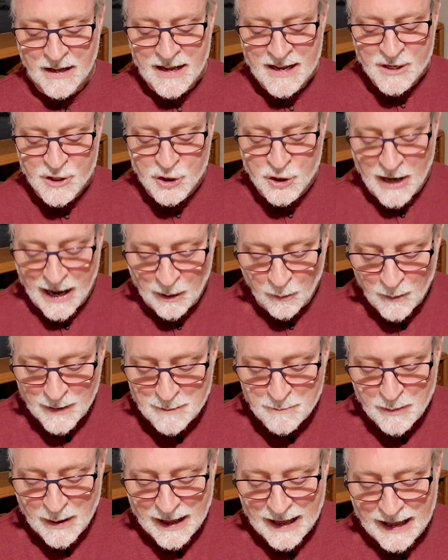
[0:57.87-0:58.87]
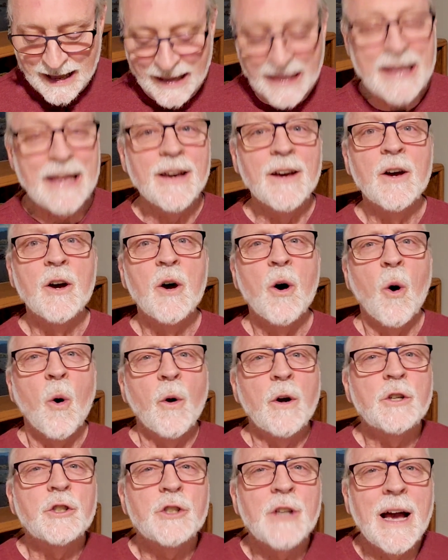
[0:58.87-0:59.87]
Shall we pay
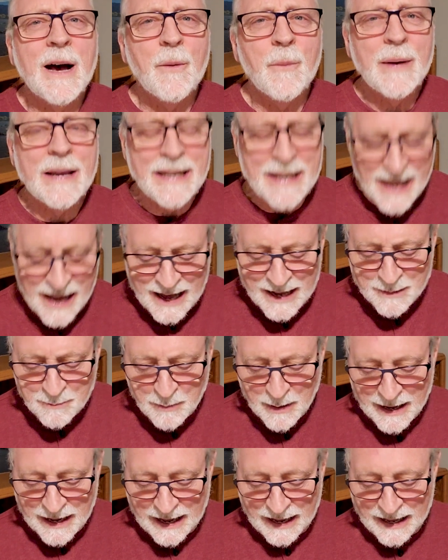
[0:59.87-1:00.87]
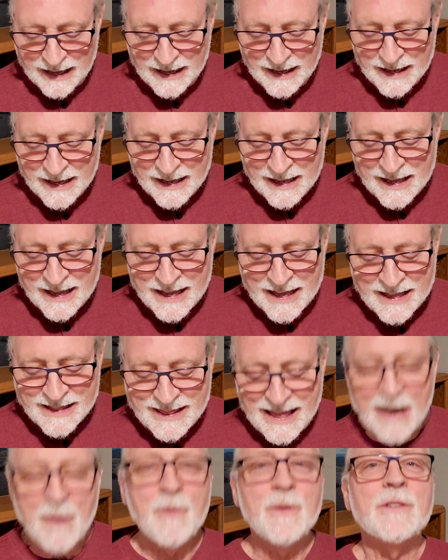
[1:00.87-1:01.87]
or shall we not pay?"
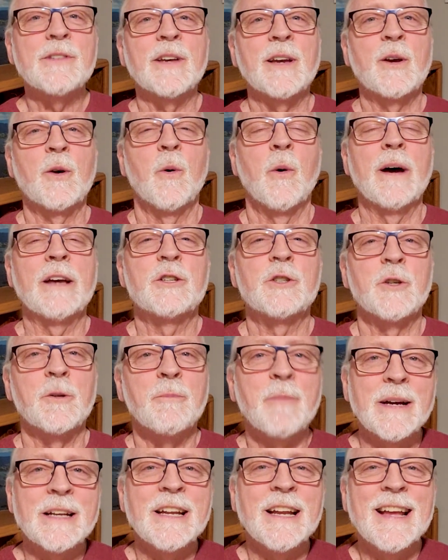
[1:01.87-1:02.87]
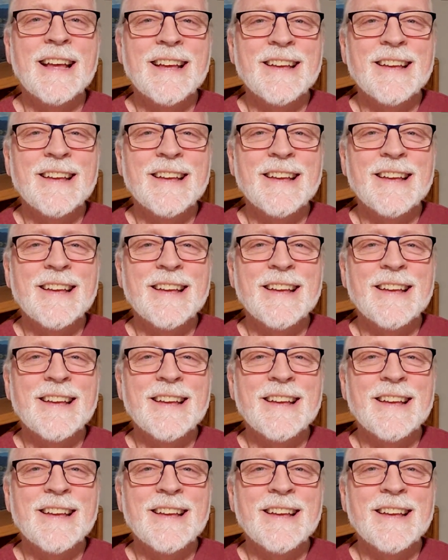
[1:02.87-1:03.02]
That was a question, but